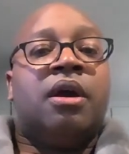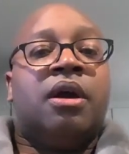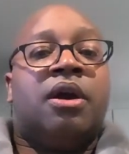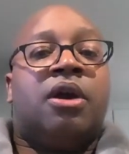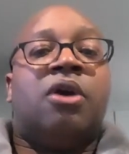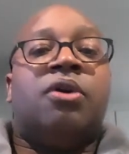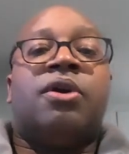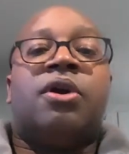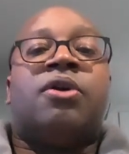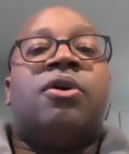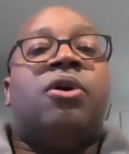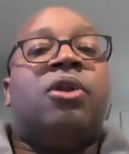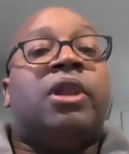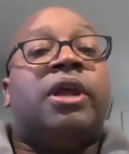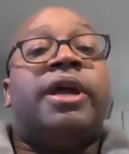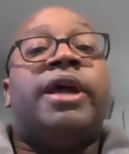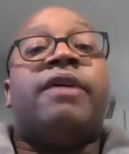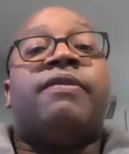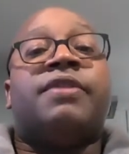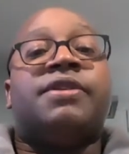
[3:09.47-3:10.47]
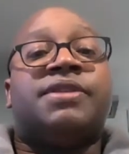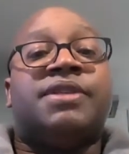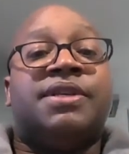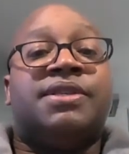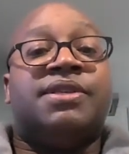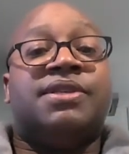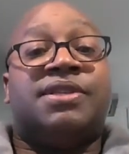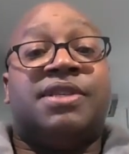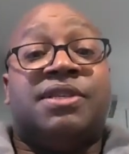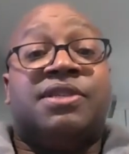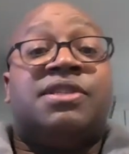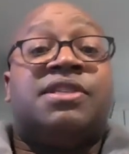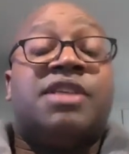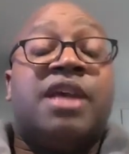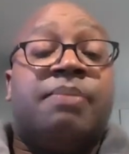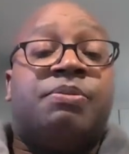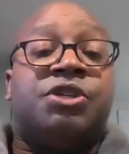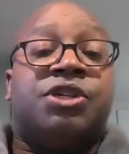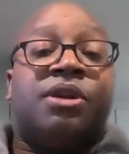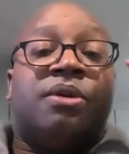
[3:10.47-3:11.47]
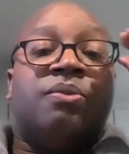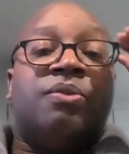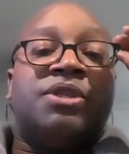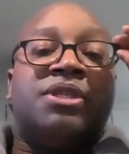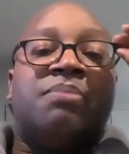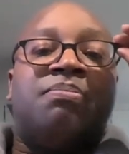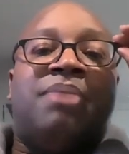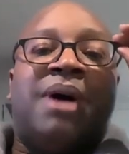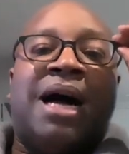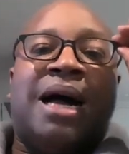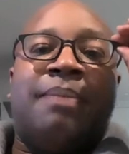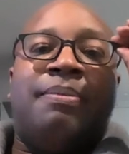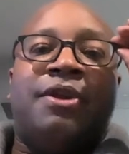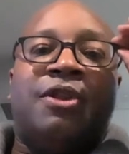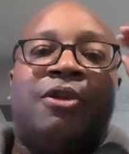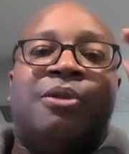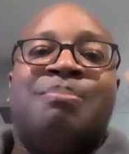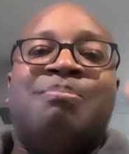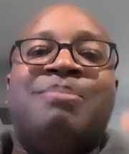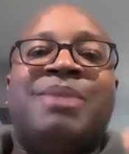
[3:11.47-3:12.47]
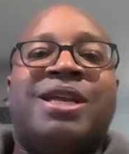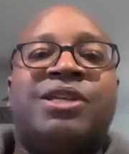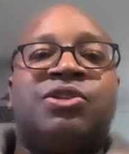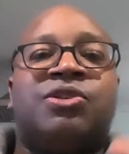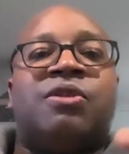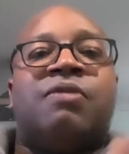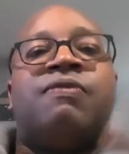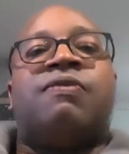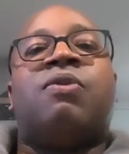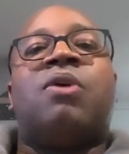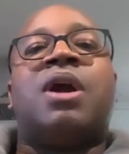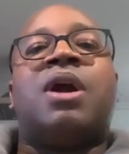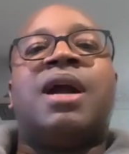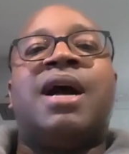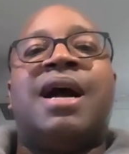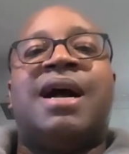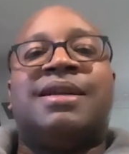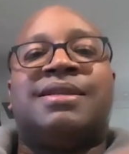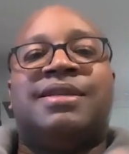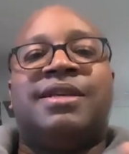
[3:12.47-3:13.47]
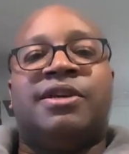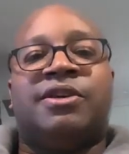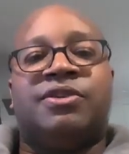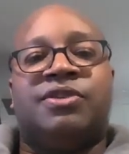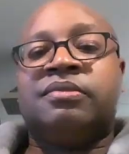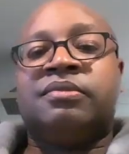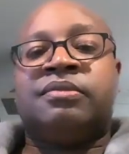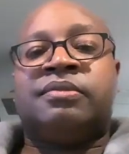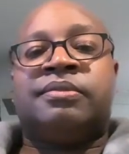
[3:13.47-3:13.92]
Coca-Cola, ever since its inception, was a popular mixer for cocktails.